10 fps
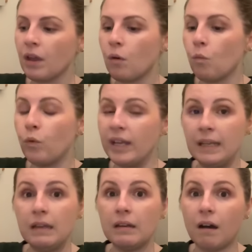
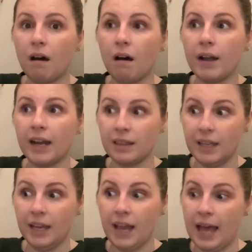we are kind of
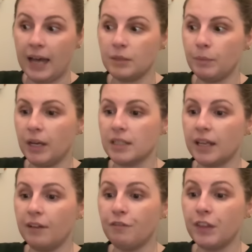thinking ahead, because
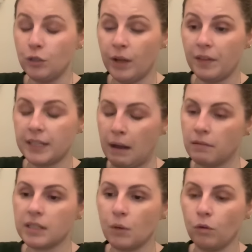if they do get this house,
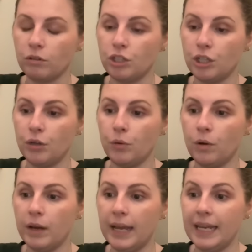they want to
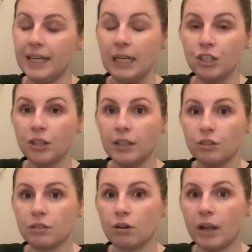initially
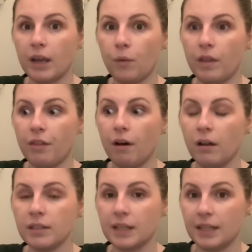just stock it with
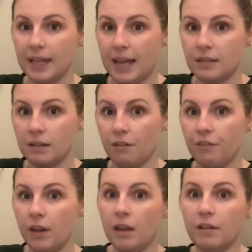us and their stuff
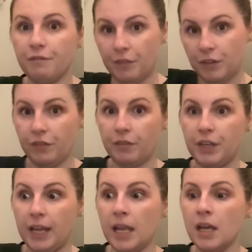
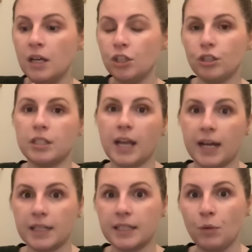50-50, just to kind
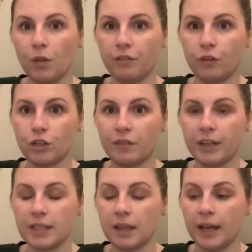of see what the foot traffic
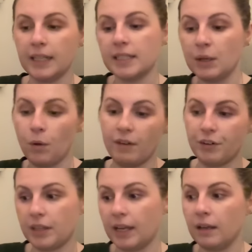is like and see
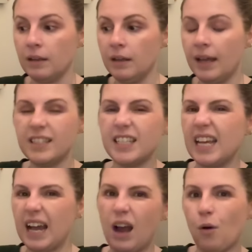
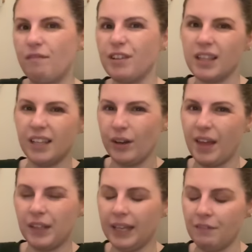how everything, get
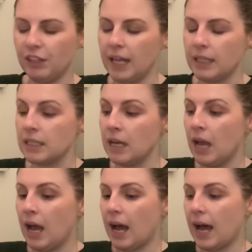the lay of the land.
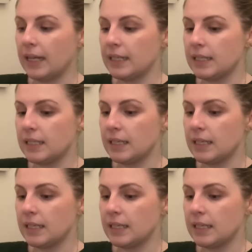And